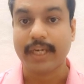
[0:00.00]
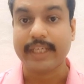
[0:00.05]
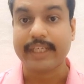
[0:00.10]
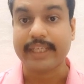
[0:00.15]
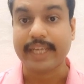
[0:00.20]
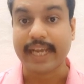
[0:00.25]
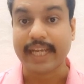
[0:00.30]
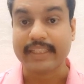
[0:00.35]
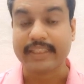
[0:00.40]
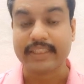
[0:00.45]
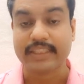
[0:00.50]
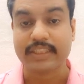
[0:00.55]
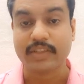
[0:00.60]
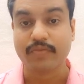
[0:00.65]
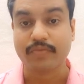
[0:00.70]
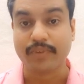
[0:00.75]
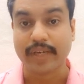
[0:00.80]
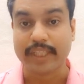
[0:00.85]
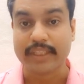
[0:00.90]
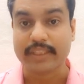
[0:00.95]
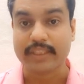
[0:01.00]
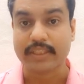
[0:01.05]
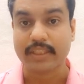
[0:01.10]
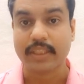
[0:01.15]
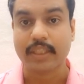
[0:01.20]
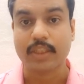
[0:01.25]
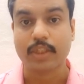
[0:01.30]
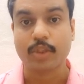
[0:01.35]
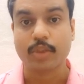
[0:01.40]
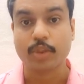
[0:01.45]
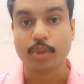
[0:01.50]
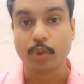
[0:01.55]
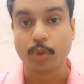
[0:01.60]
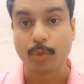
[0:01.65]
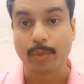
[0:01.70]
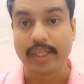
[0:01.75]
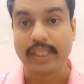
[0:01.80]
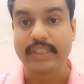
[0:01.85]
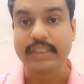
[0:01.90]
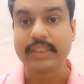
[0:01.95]
It acts as a wedge to
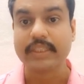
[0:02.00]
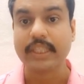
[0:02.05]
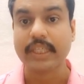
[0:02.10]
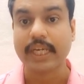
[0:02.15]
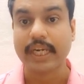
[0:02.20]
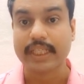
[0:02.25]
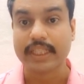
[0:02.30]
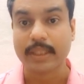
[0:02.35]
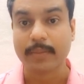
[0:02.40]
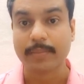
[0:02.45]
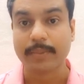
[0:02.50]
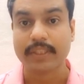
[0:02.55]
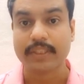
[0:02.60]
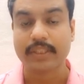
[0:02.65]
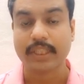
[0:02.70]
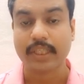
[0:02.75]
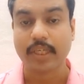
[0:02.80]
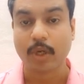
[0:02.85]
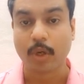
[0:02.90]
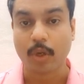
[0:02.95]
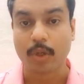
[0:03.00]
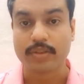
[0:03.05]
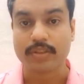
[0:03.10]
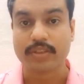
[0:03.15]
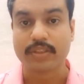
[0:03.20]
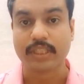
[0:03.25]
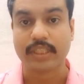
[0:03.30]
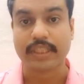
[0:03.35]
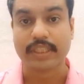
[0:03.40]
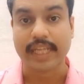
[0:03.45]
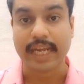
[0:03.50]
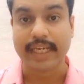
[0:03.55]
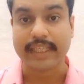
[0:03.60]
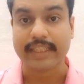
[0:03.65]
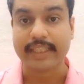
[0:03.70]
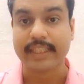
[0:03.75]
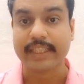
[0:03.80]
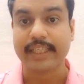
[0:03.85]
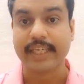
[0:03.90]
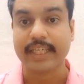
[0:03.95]
squeeze the gutta percha cones
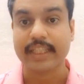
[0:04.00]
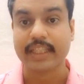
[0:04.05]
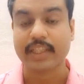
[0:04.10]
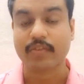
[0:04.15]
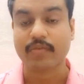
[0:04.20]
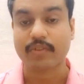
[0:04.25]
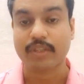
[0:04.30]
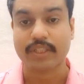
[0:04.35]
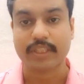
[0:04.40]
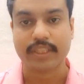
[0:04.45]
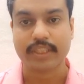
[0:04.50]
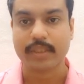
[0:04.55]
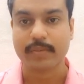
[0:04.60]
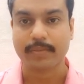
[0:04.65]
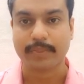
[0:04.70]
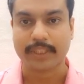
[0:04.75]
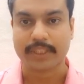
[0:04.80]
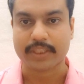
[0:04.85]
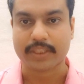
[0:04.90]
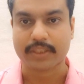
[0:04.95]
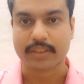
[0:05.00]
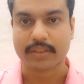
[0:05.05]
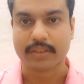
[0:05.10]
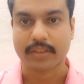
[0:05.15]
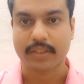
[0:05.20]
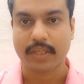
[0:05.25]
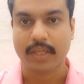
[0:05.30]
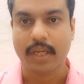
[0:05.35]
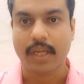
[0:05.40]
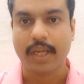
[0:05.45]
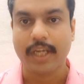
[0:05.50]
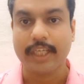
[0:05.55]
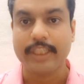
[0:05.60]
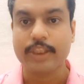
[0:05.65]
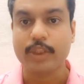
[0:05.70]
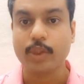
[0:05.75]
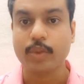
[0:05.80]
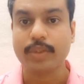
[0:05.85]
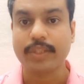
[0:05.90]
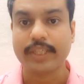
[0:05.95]
laterally under vertical pressure.
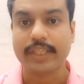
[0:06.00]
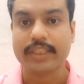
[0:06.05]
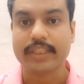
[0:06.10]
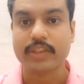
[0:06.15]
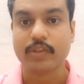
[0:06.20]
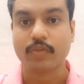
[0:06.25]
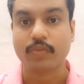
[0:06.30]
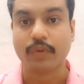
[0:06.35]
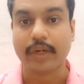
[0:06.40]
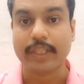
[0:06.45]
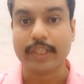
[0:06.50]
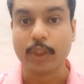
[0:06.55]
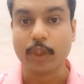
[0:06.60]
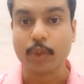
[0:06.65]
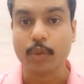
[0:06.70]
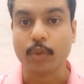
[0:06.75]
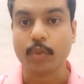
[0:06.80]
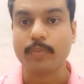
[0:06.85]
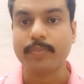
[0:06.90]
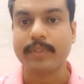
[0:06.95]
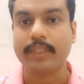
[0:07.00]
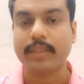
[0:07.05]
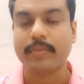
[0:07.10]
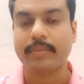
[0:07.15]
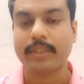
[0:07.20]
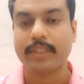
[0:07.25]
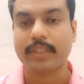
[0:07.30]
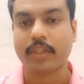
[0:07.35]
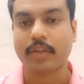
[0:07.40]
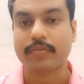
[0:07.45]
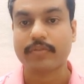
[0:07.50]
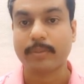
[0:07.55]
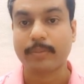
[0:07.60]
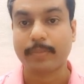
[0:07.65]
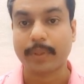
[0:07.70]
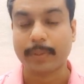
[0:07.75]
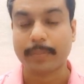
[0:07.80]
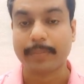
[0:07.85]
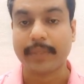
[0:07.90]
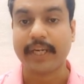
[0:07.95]
It should reach 1 to 2 mm of the
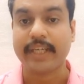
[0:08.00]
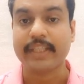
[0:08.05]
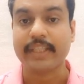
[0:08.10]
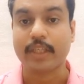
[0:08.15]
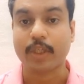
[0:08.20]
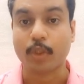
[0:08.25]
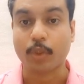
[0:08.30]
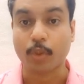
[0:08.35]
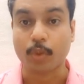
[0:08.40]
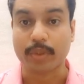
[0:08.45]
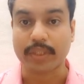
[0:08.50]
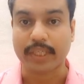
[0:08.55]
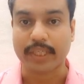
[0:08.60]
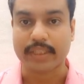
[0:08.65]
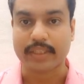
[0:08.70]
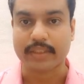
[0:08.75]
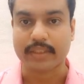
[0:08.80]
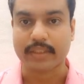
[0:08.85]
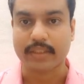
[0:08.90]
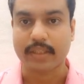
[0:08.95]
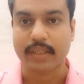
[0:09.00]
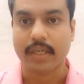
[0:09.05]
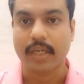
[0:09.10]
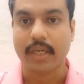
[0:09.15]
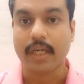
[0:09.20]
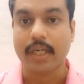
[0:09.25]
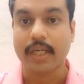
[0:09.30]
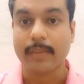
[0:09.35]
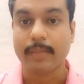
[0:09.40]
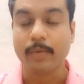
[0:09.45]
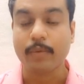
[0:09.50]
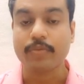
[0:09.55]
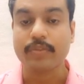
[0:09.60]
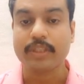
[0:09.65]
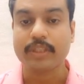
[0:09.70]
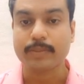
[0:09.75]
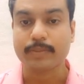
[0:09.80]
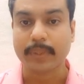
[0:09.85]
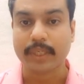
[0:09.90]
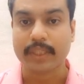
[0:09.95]
prepared root length. Remove
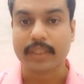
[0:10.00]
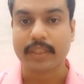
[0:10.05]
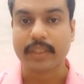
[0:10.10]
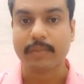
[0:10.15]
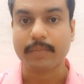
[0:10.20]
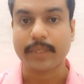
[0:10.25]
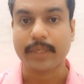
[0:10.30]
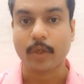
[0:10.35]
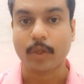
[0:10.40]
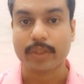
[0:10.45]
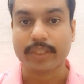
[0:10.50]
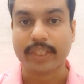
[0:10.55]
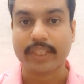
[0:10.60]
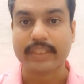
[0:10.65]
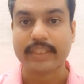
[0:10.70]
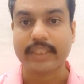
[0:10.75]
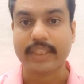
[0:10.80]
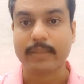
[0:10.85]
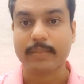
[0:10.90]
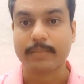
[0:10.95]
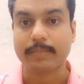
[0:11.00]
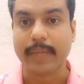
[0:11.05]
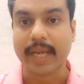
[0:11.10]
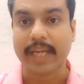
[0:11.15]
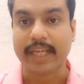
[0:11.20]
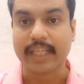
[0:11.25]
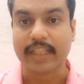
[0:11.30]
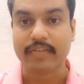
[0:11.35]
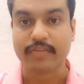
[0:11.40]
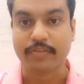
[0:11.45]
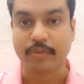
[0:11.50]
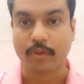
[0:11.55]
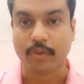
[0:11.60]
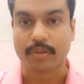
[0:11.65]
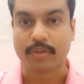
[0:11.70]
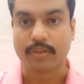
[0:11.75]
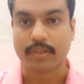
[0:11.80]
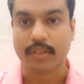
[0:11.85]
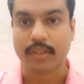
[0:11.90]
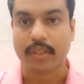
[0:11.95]
the spreader by rotating it back and
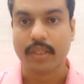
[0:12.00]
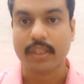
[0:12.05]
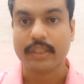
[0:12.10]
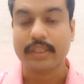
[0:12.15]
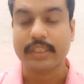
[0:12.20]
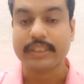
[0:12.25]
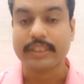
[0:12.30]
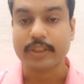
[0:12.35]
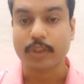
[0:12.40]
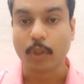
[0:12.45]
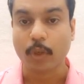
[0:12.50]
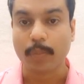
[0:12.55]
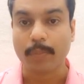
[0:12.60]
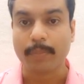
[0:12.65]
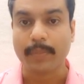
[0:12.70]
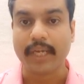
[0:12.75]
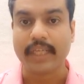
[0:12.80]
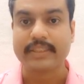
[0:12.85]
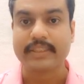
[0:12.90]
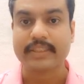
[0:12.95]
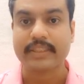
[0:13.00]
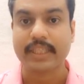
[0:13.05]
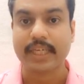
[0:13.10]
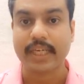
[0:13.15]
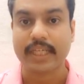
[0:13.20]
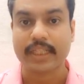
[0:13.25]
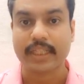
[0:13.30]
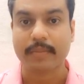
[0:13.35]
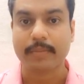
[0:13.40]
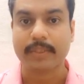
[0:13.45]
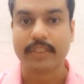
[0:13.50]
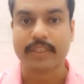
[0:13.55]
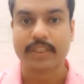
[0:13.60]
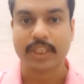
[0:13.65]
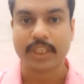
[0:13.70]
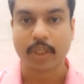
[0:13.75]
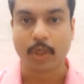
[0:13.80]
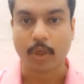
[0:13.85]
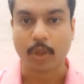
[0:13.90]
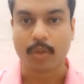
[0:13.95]
forth. This compacts the gutta
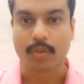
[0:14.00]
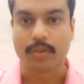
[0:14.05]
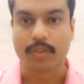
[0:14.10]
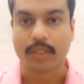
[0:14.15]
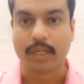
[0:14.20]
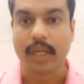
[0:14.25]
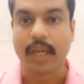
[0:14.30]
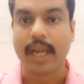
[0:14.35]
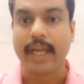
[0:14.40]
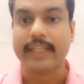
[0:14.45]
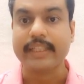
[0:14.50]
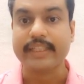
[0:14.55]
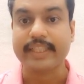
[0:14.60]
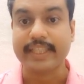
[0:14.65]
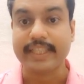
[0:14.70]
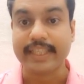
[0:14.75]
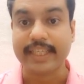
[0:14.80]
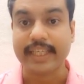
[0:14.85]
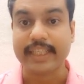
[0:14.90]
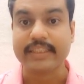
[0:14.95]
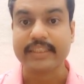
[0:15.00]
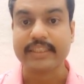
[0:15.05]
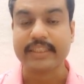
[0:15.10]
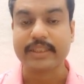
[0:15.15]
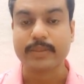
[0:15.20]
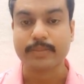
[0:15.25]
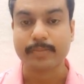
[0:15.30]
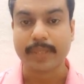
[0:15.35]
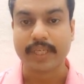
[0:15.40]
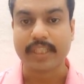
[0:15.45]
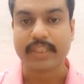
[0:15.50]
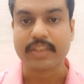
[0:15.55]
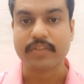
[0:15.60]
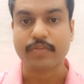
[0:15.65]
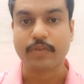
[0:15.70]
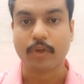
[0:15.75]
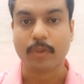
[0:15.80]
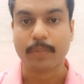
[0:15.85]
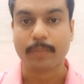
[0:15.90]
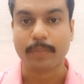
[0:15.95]
percha cone and creates a space
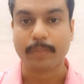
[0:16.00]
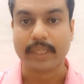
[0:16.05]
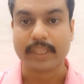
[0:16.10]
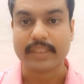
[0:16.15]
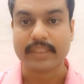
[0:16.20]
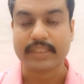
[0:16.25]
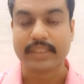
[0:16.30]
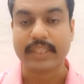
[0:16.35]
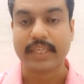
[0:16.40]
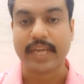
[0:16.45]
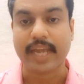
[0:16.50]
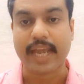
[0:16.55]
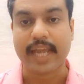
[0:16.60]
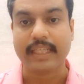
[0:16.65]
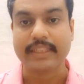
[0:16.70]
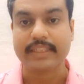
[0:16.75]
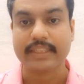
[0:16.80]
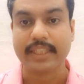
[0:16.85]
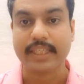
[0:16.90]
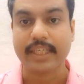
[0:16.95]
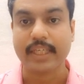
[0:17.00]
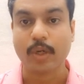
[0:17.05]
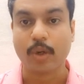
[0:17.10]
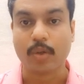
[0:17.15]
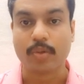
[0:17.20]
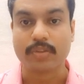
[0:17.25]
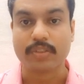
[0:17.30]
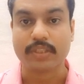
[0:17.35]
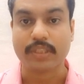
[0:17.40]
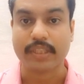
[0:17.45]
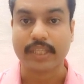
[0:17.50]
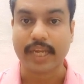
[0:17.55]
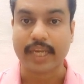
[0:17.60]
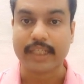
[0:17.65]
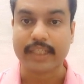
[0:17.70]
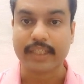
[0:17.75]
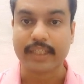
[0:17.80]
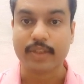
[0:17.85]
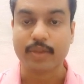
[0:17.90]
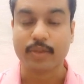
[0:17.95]
for placing axillary cones
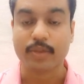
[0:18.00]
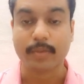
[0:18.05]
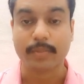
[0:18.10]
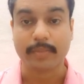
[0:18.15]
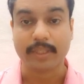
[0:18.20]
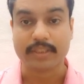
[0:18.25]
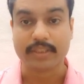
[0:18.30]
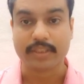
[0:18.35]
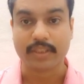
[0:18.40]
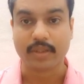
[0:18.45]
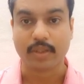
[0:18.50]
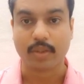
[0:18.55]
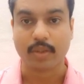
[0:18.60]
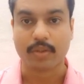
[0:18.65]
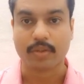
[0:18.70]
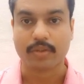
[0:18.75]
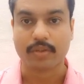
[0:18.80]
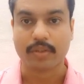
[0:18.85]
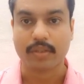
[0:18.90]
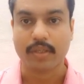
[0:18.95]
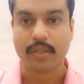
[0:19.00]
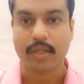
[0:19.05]
lateral to the master cone.